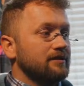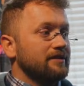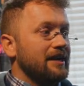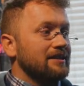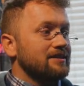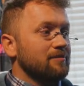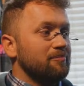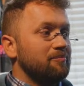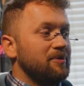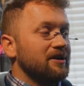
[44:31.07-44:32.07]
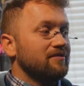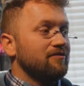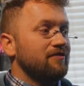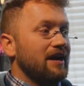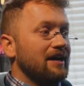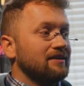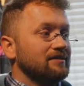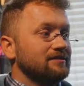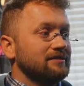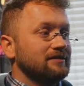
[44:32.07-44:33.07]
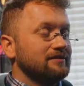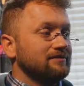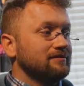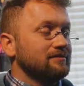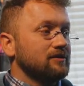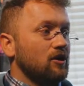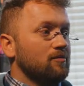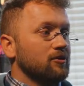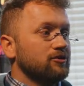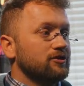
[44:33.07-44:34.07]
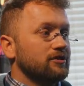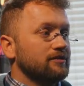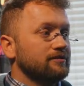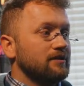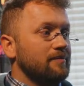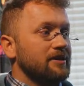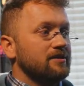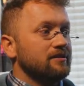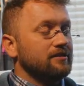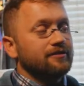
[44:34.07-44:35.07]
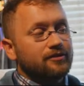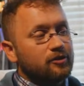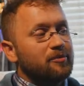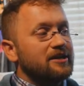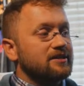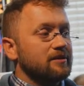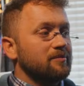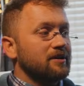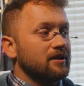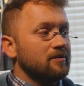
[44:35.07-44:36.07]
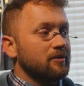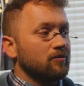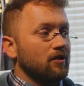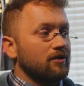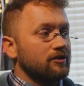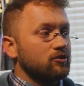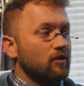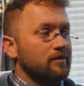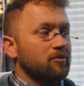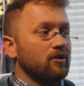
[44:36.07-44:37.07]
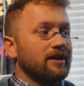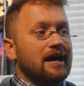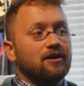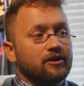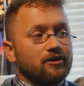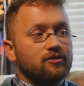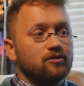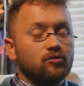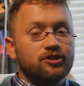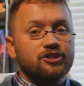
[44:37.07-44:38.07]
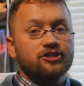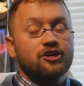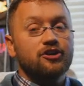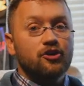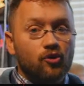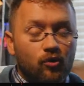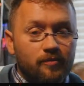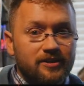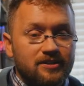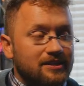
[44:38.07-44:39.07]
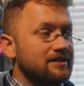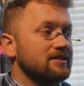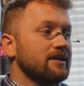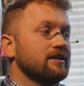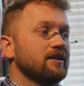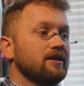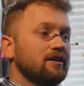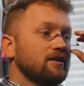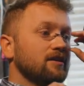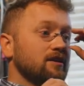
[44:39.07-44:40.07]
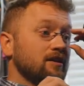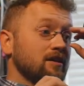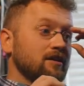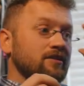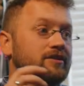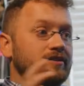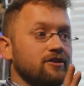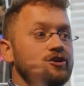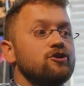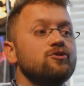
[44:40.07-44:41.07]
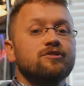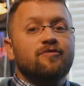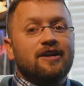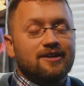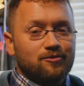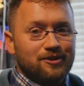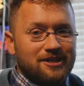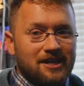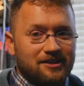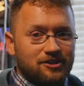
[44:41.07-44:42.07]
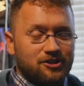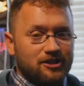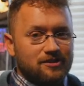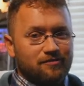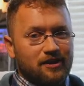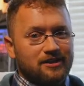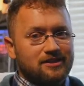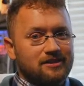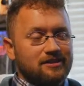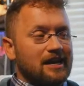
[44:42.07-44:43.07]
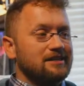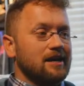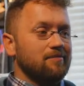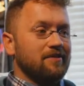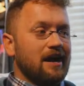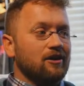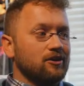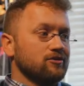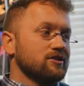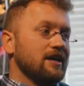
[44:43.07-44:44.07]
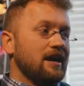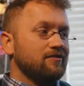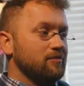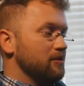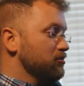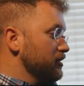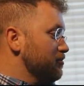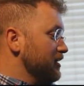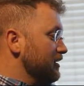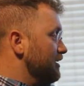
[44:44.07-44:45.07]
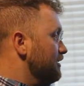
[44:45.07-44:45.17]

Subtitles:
That's a big fat, almost, I mean, you're basically going to be running a 20-point algo, which is enormous. That's like the news event it would take to justify that type of an algo is going to have to be pretty big.